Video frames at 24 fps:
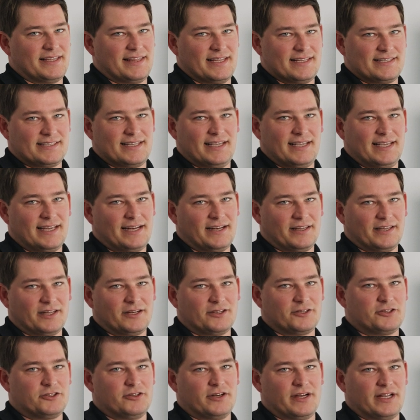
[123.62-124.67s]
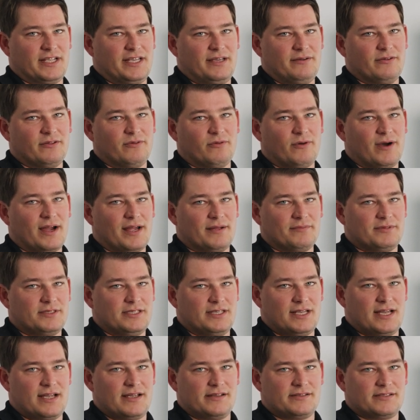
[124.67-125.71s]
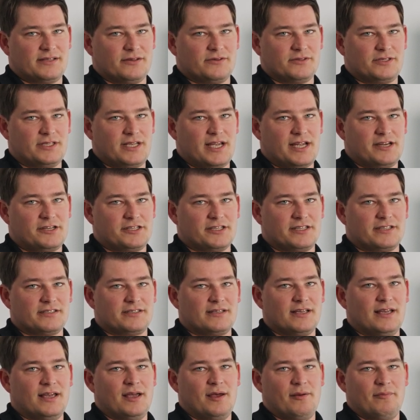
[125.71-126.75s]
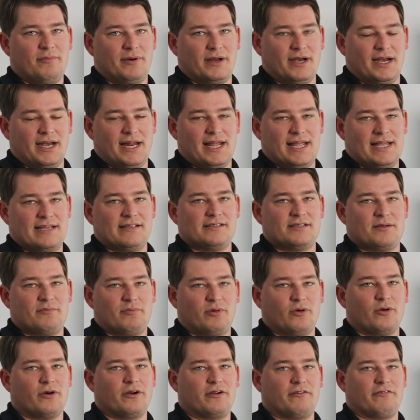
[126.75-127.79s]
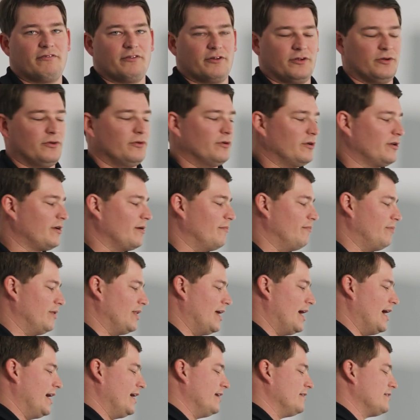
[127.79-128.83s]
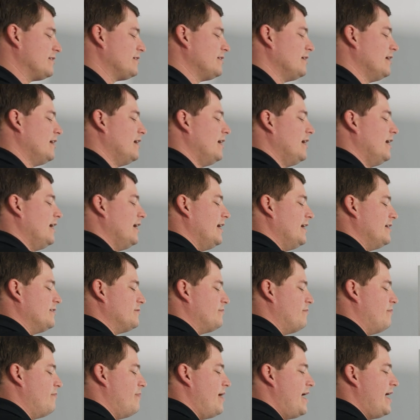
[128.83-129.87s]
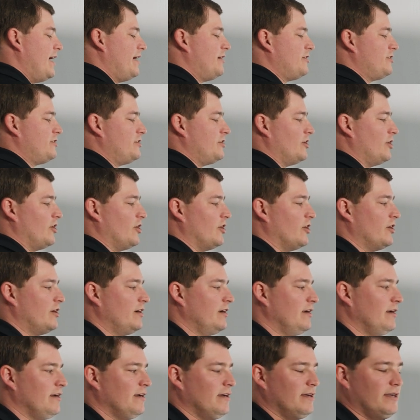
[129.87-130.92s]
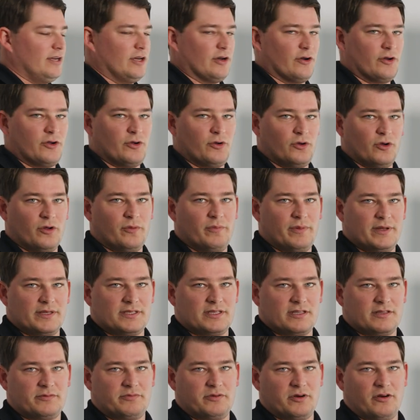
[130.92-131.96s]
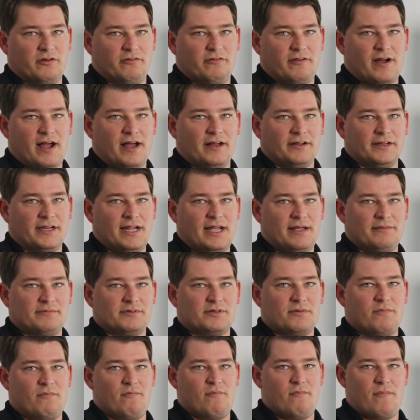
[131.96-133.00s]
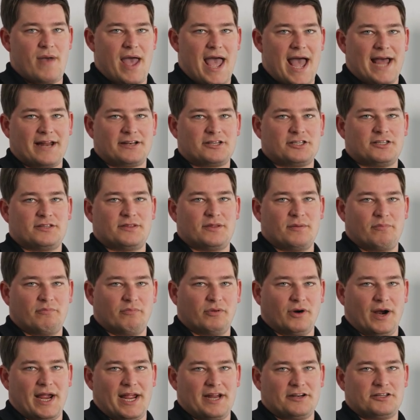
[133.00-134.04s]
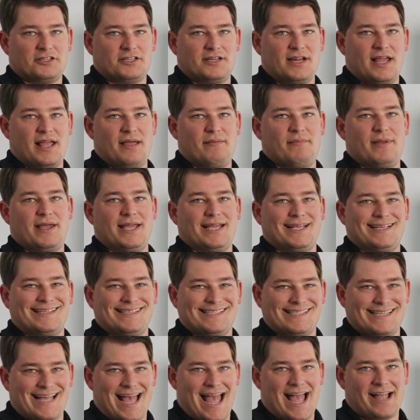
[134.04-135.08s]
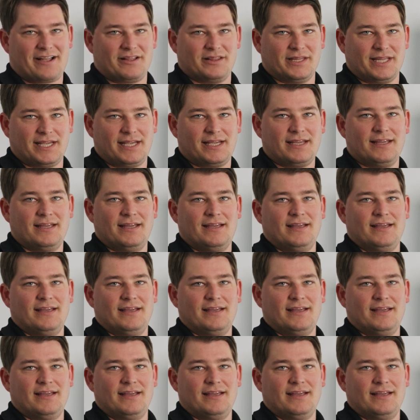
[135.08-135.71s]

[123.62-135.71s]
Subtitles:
and this can get a little tricky with YMCA associations, but it is important for Google compliance, is make sure your Google Business Profile names match the branch name exactly.